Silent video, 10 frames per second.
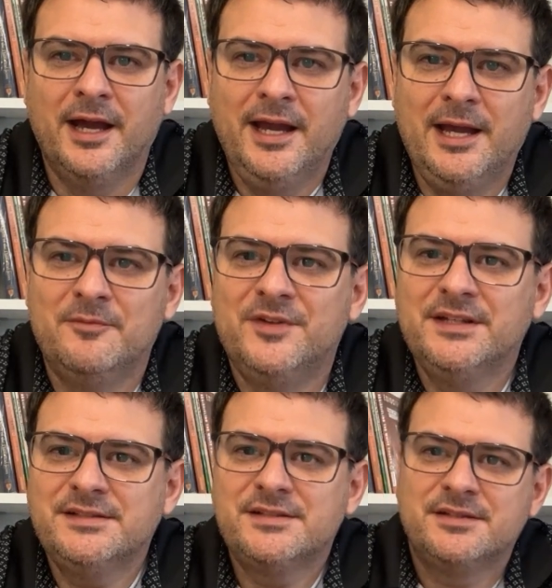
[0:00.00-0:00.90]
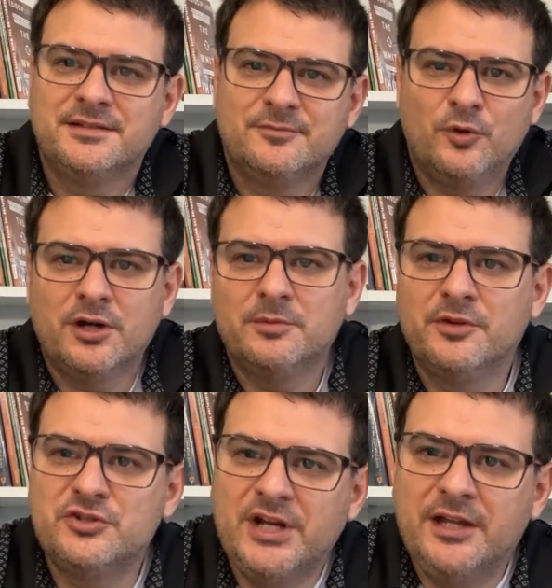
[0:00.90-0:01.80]
Hey, I'm Vince. Welcome to
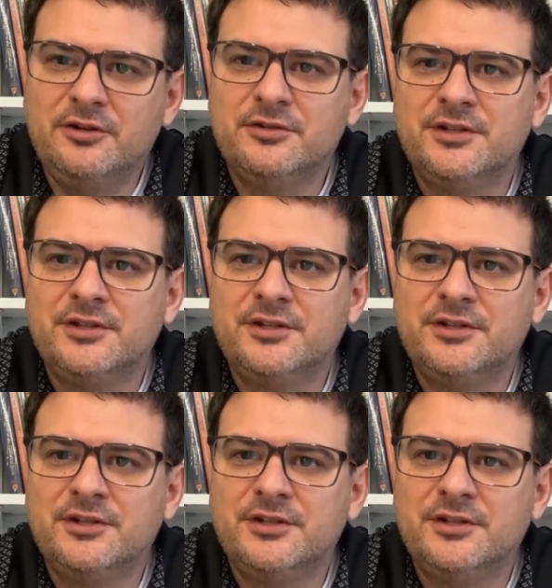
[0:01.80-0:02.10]
the channel.